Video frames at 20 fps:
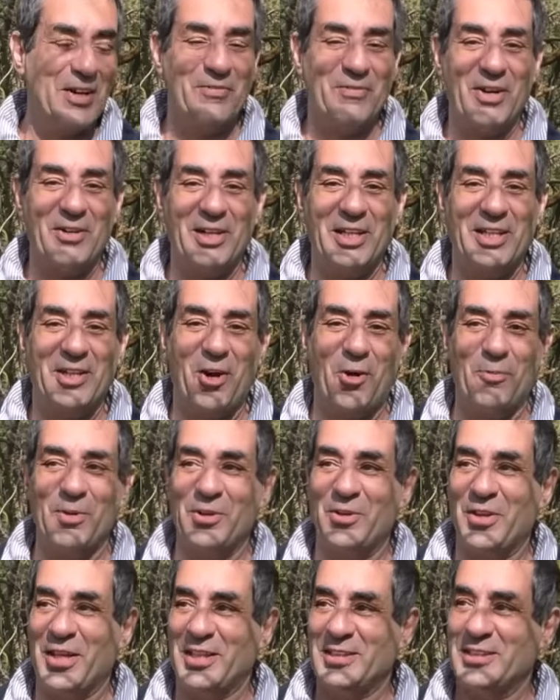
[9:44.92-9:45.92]
very
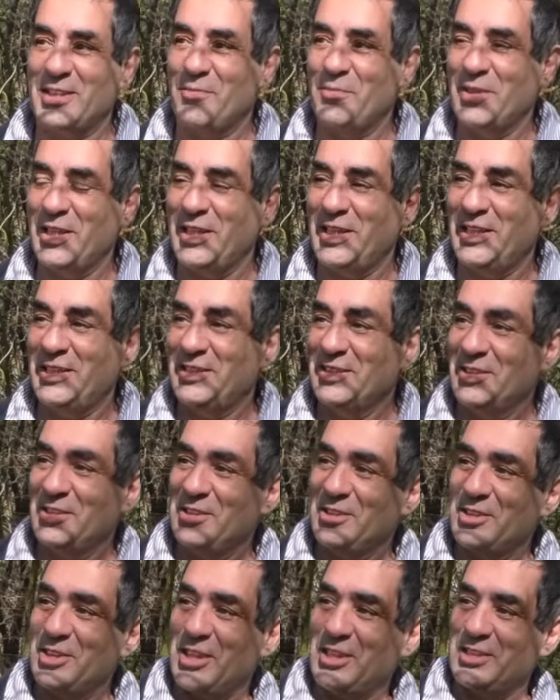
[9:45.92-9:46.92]
common thing. Somebody
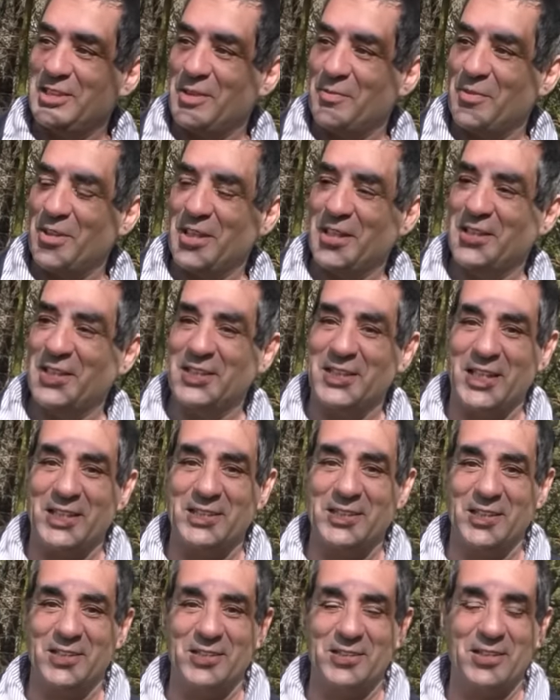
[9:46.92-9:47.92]
sees something in the
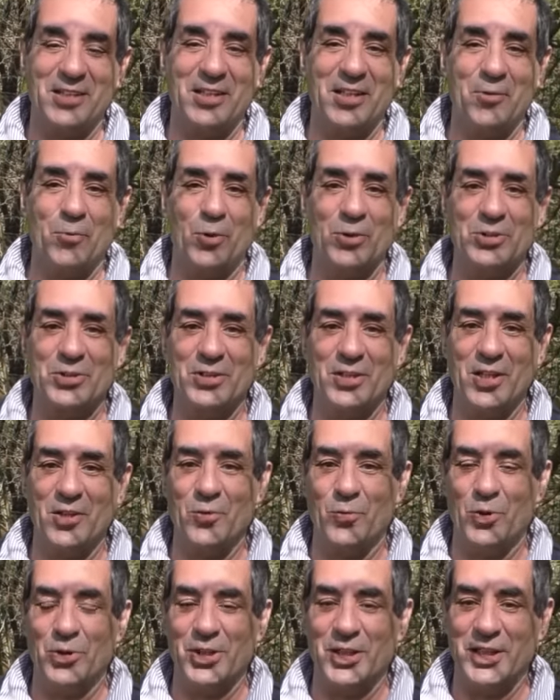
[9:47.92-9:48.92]
distance and they want to
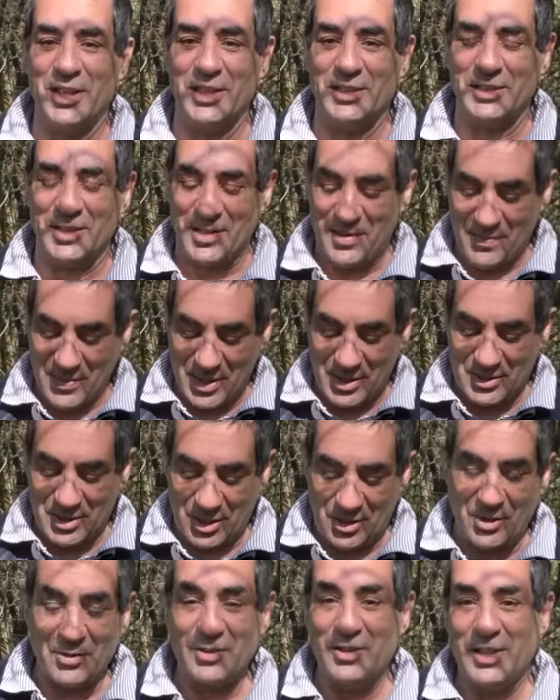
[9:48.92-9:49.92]
know what it is.
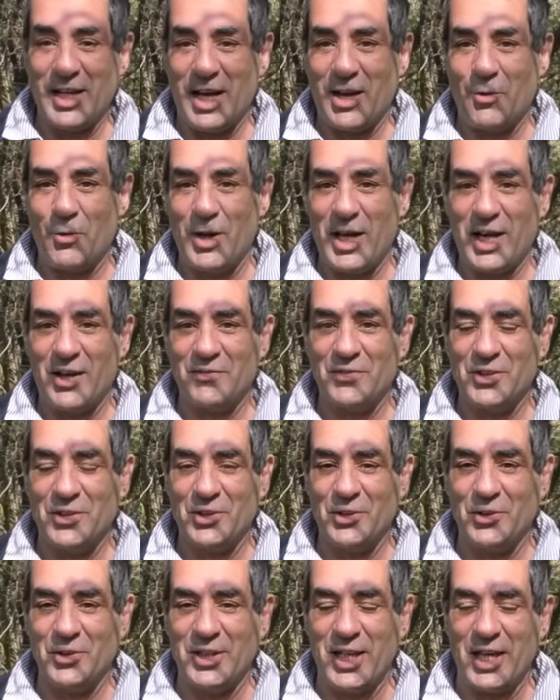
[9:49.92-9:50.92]
So now we have
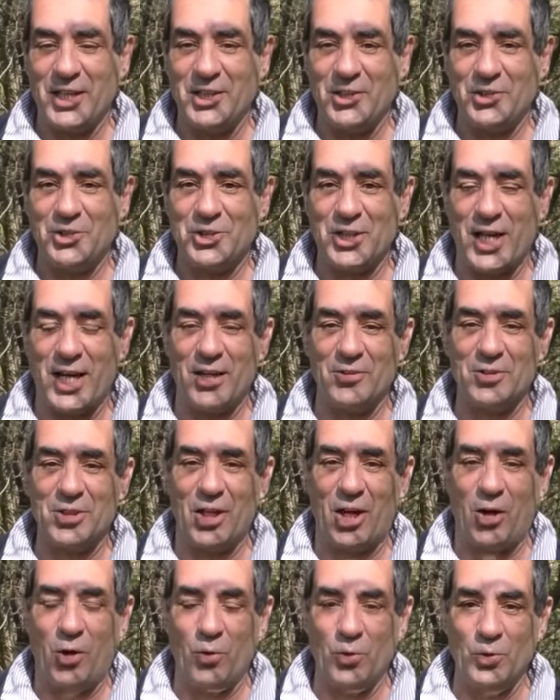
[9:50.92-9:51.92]
to get used to how
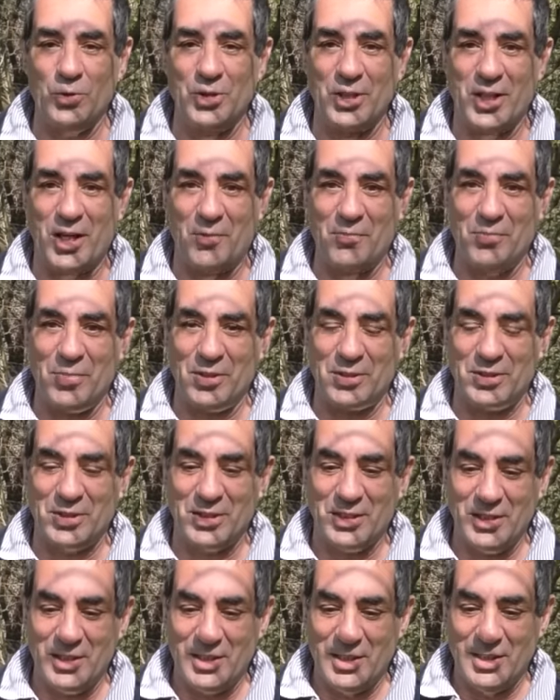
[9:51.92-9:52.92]
to hold the
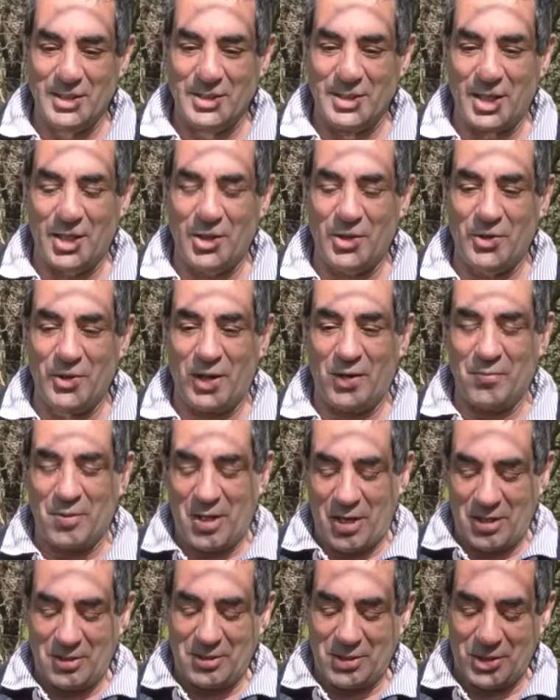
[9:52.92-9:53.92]
compass. So I'm
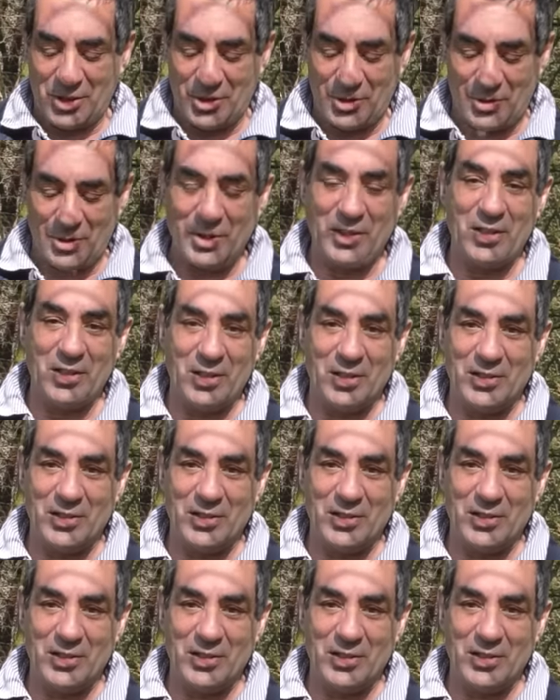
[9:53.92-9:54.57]
going to